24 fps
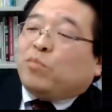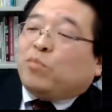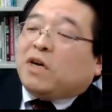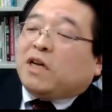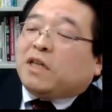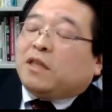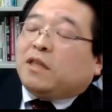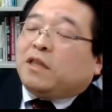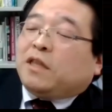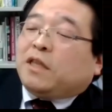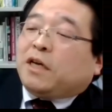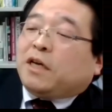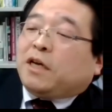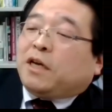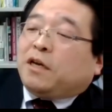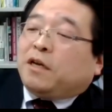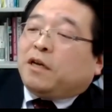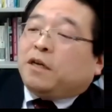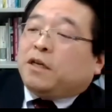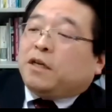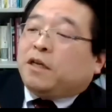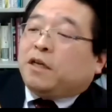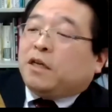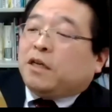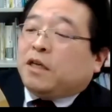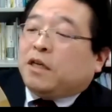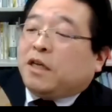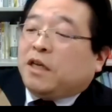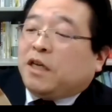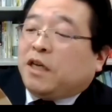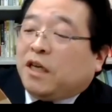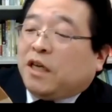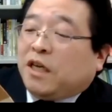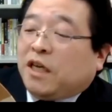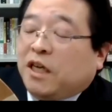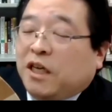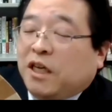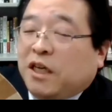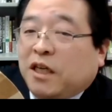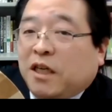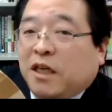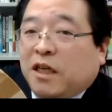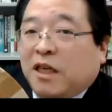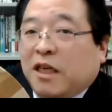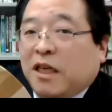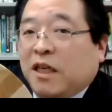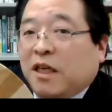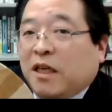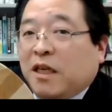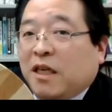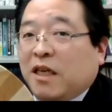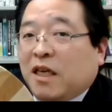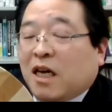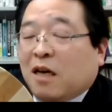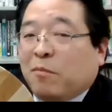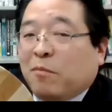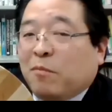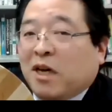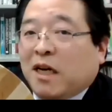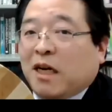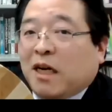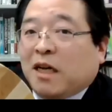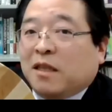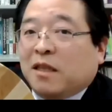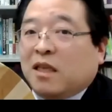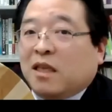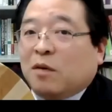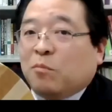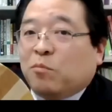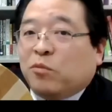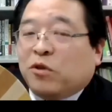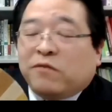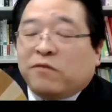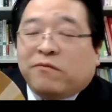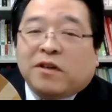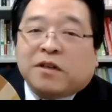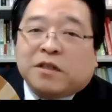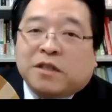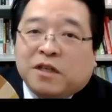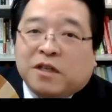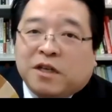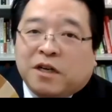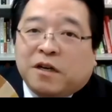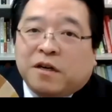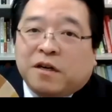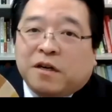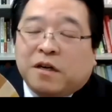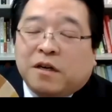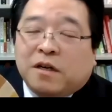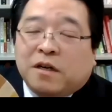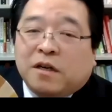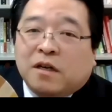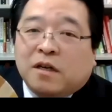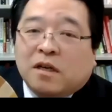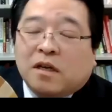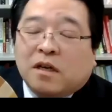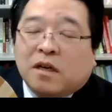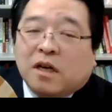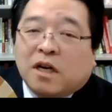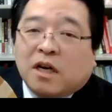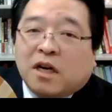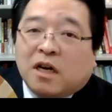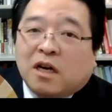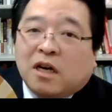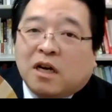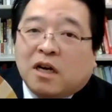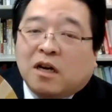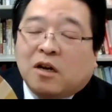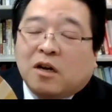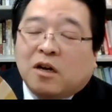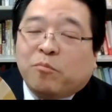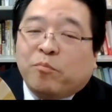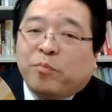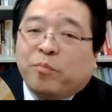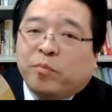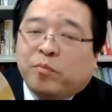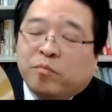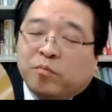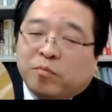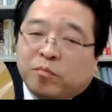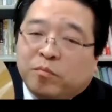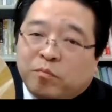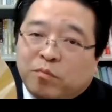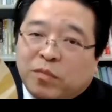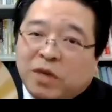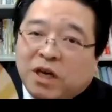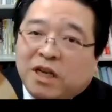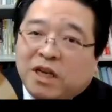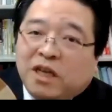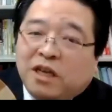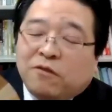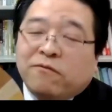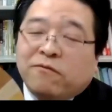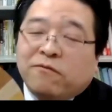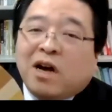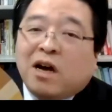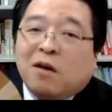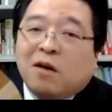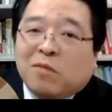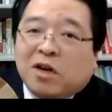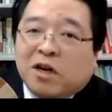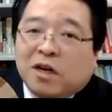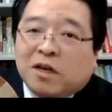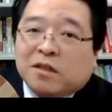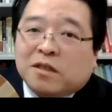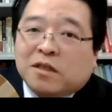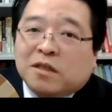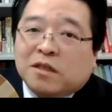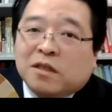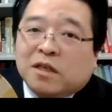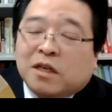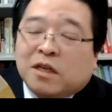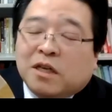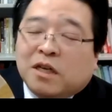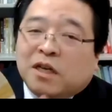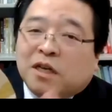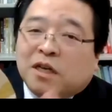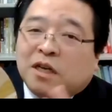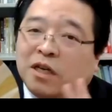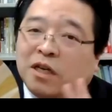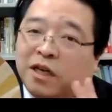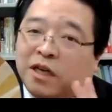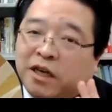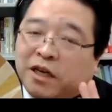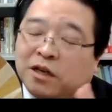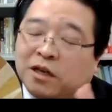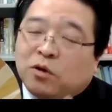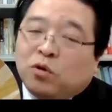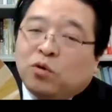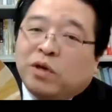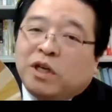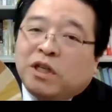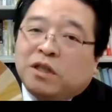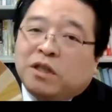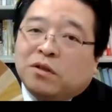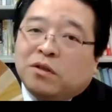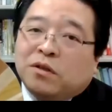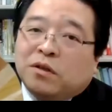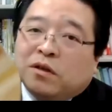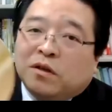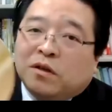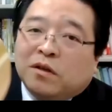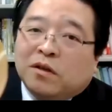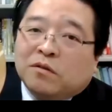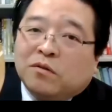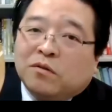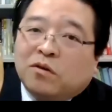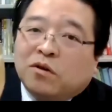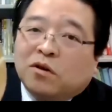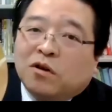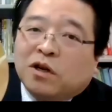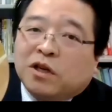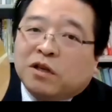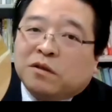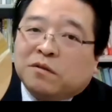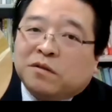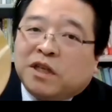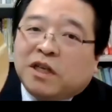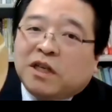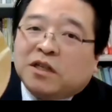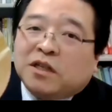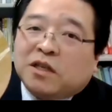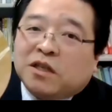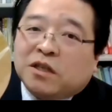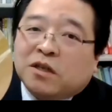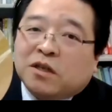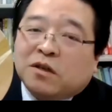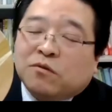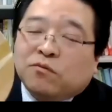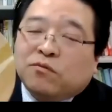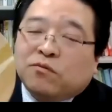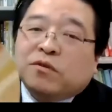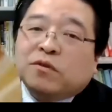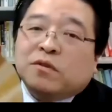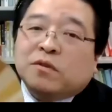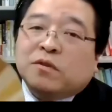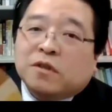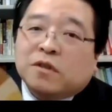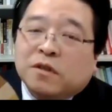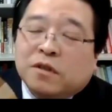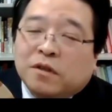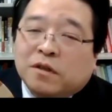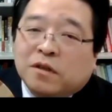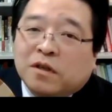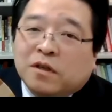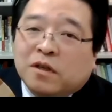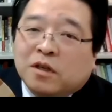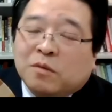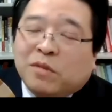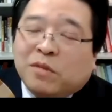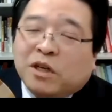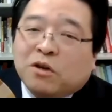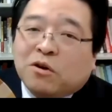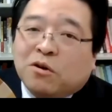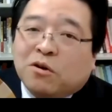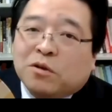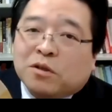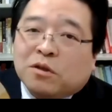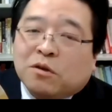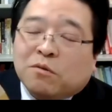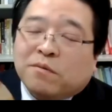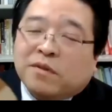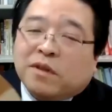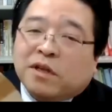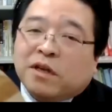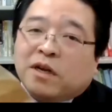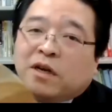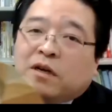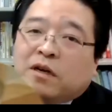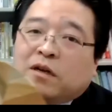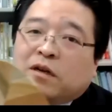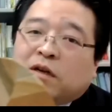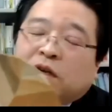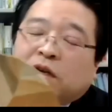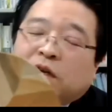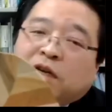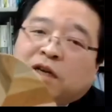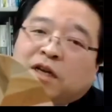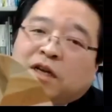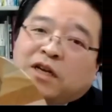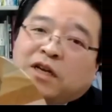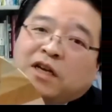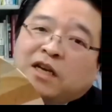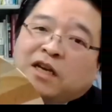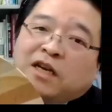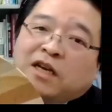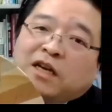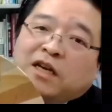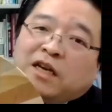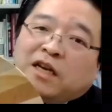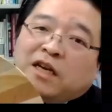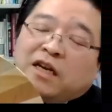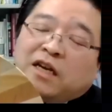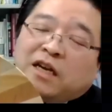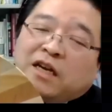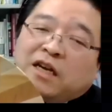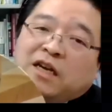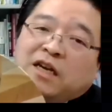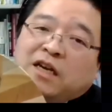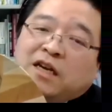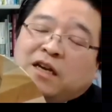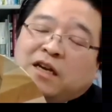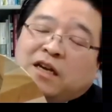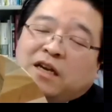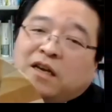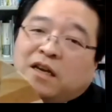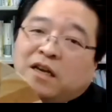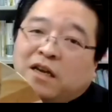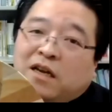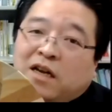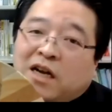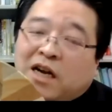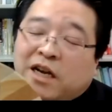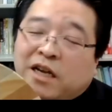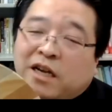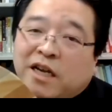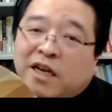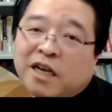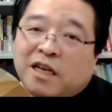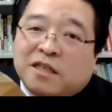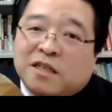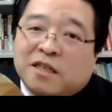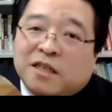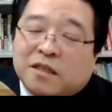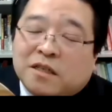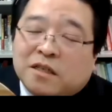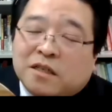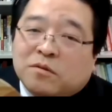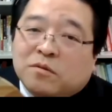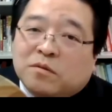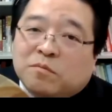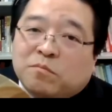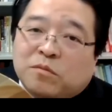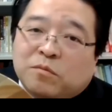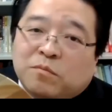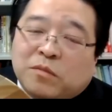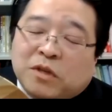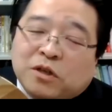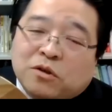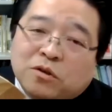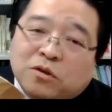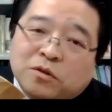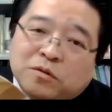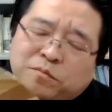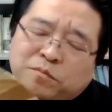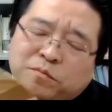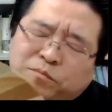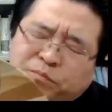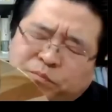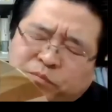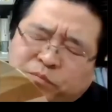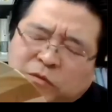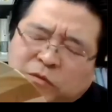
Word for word: But uh, in Yamagata Prefecture, um, many farmers uh, quit growing these fruits because of the uh, higher ages because